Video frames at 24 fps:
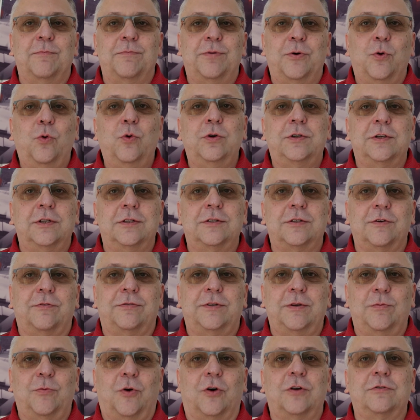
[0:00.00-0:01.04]
importance
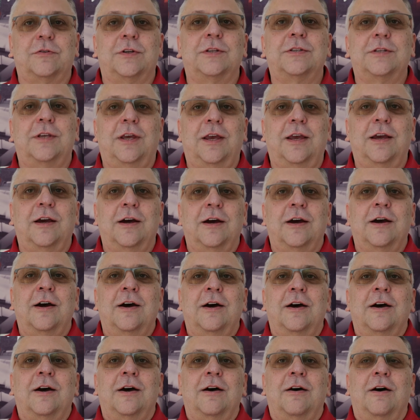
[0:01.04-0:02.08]
of democracy
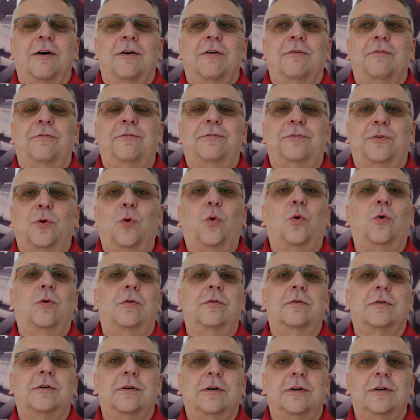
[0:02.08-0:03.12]
for